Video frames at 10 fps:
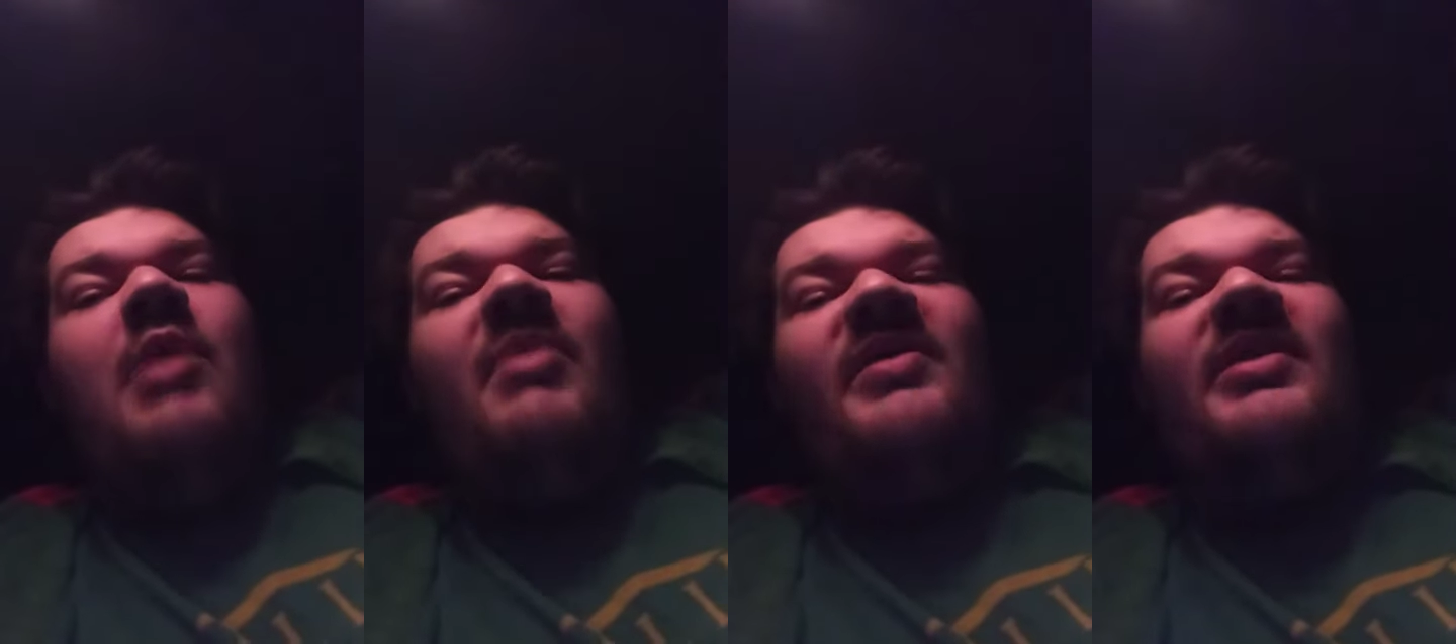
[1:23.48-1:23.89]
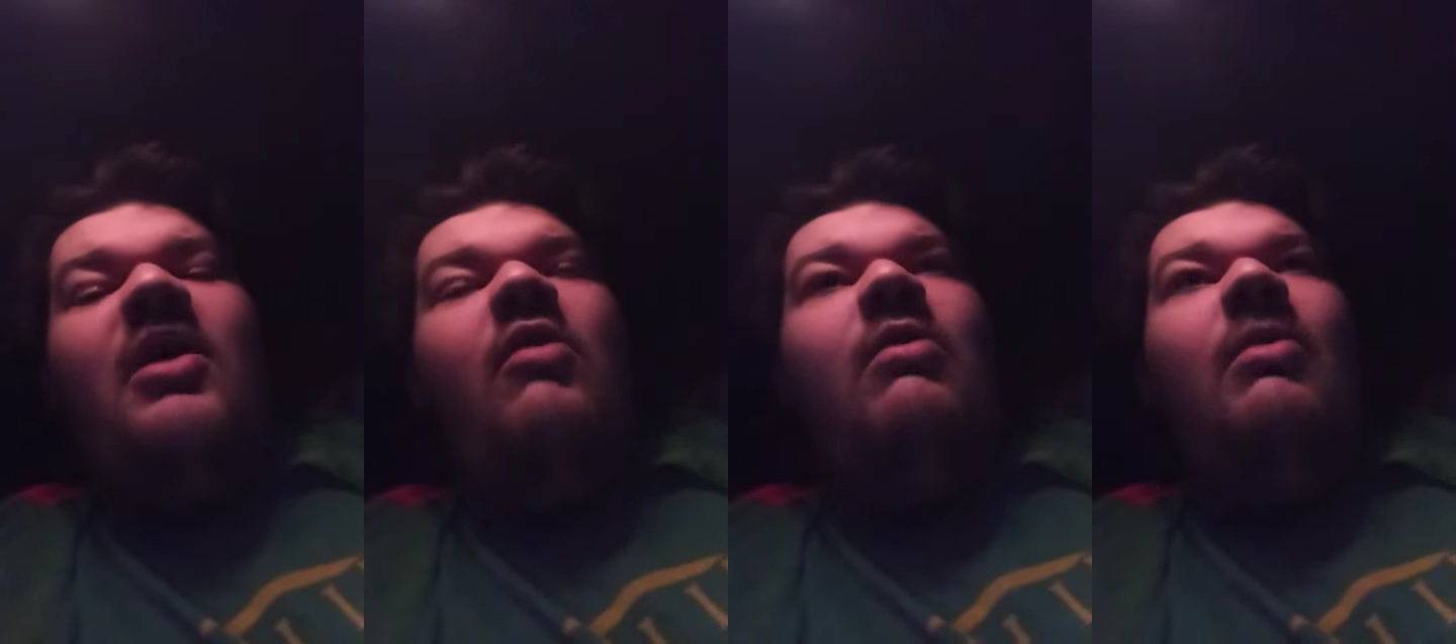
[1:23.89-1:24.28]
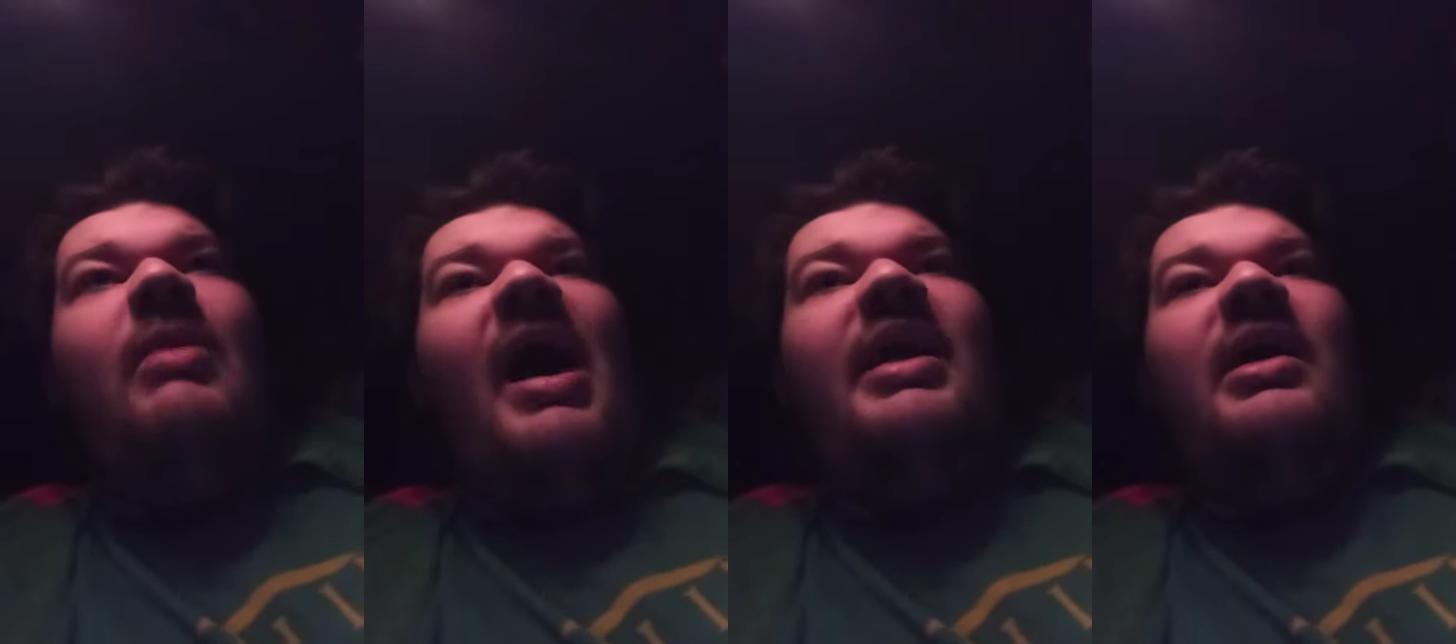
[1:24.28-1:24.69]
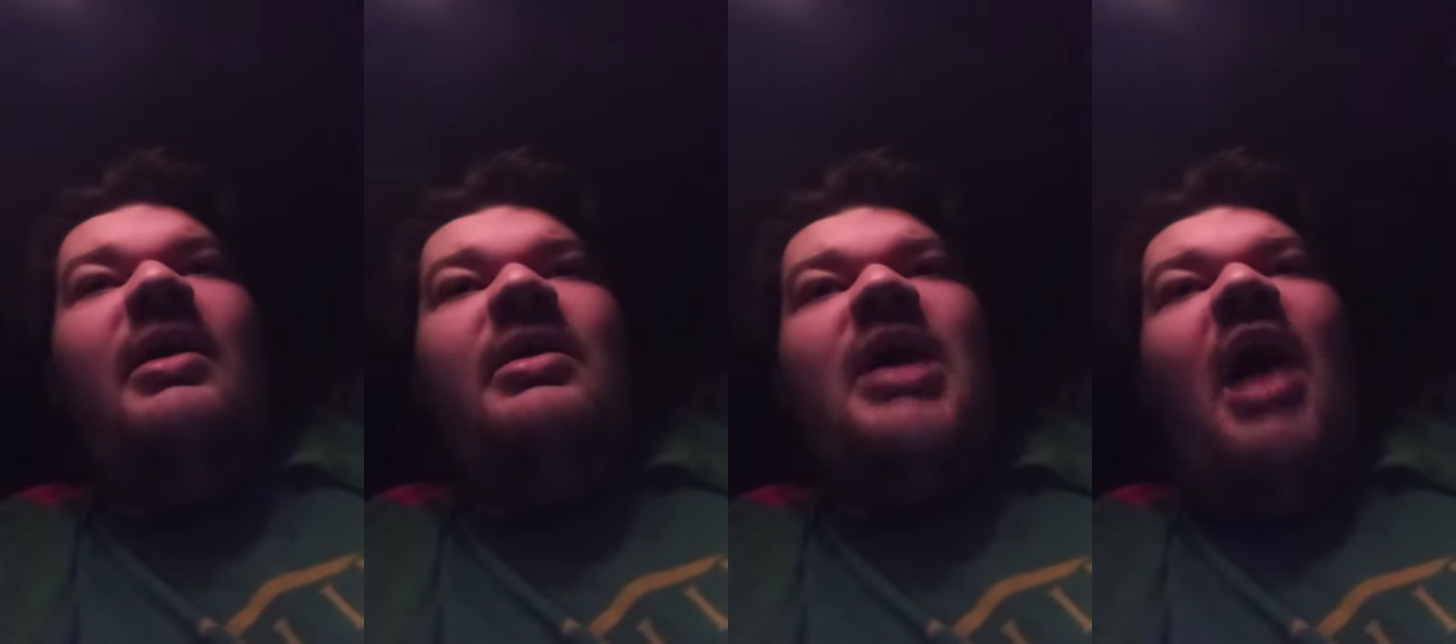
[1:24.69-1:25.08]
But still like,
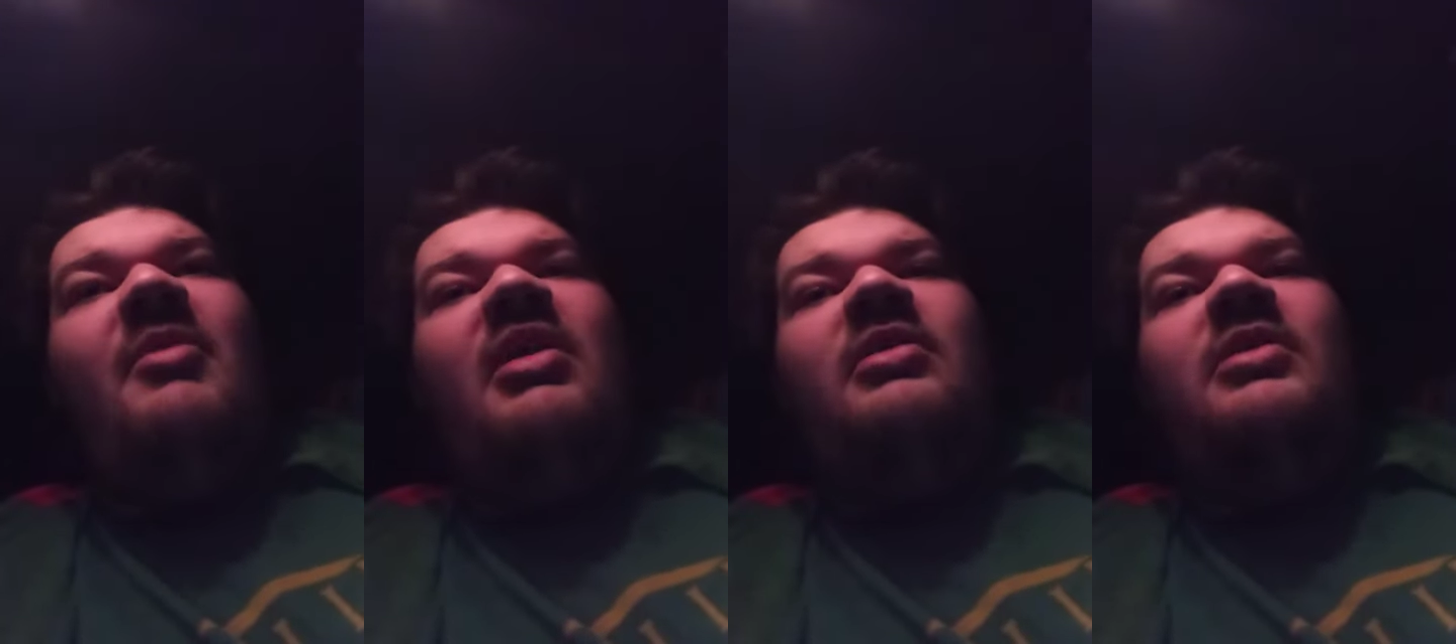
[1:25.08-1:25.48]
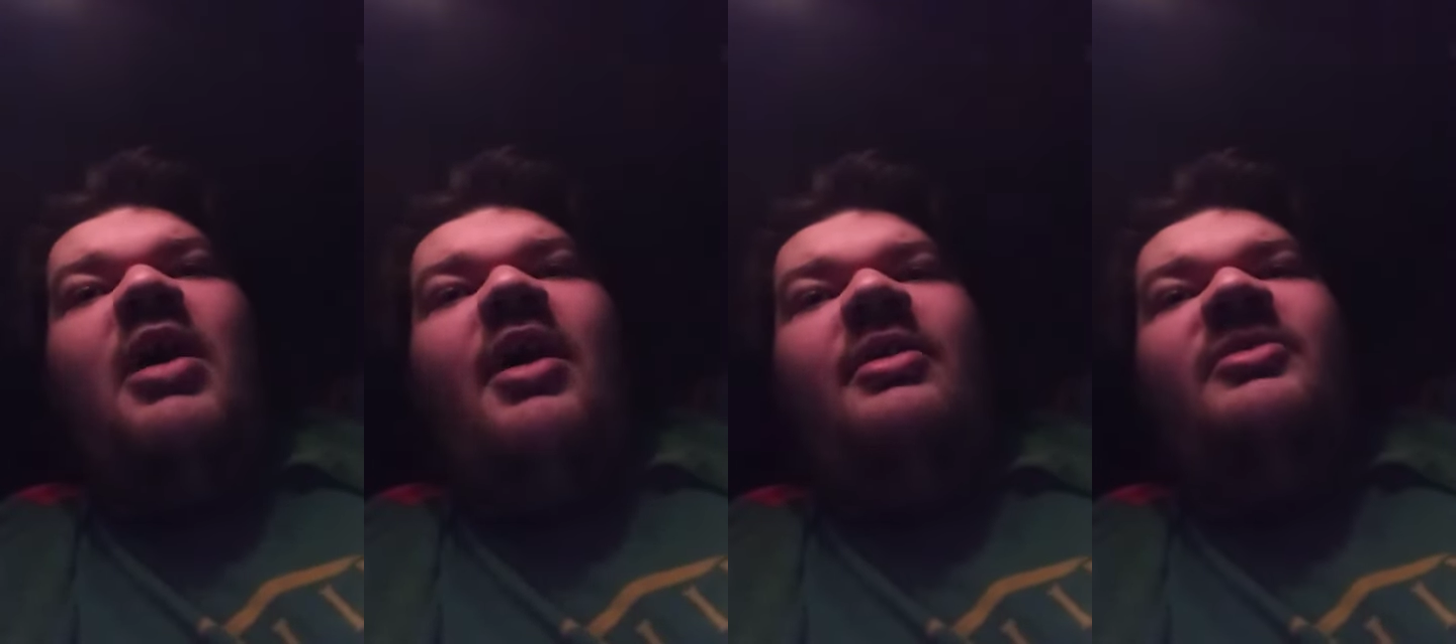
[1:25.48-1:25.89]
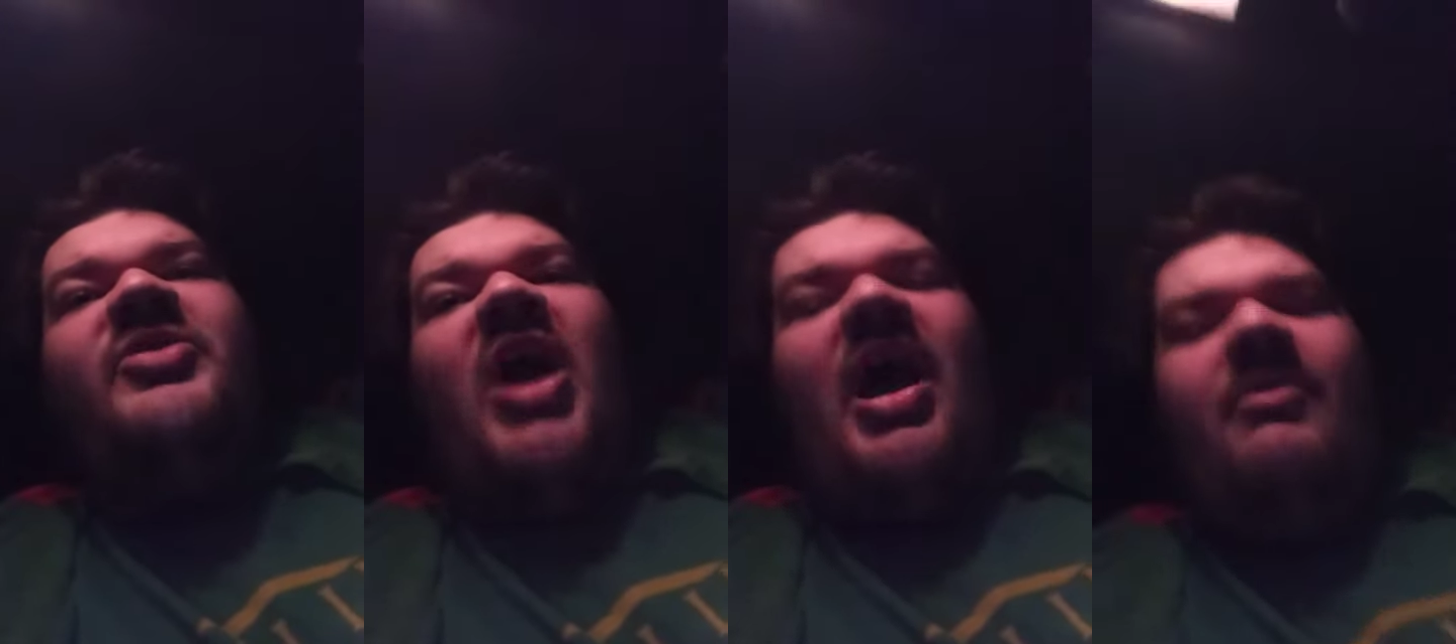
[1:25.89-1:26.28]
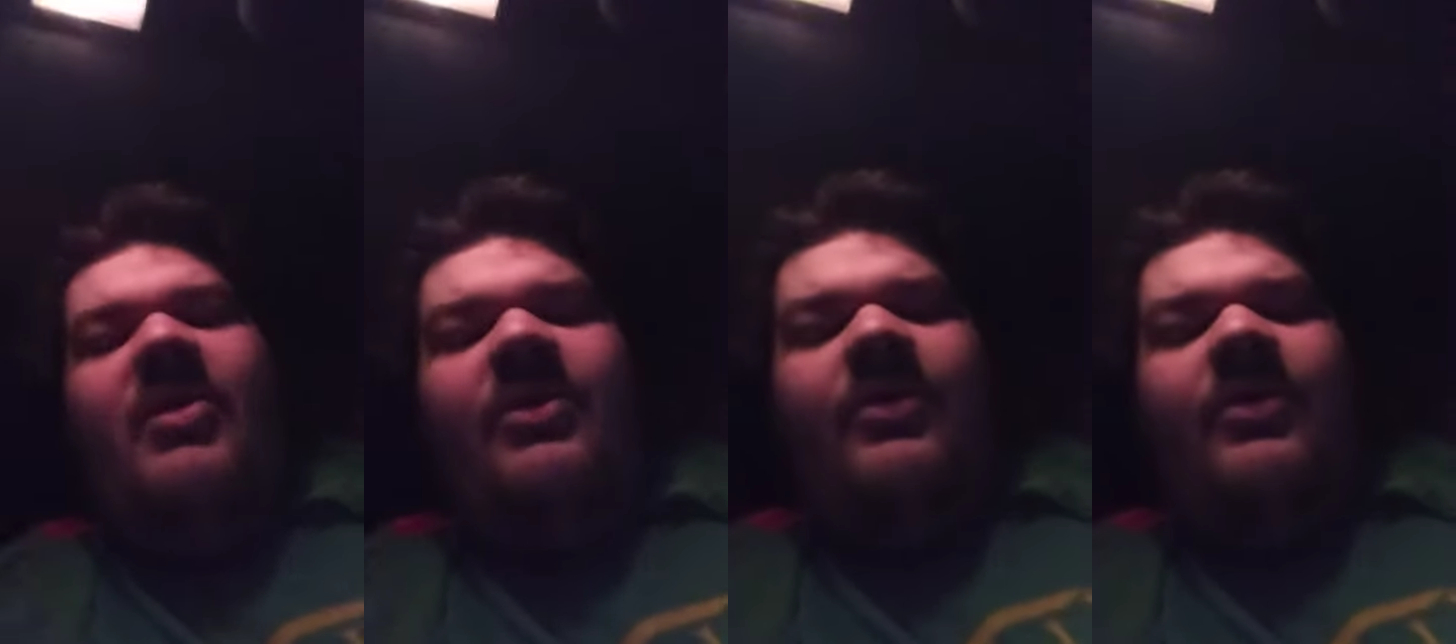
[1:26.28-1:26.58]
comment, subscribe.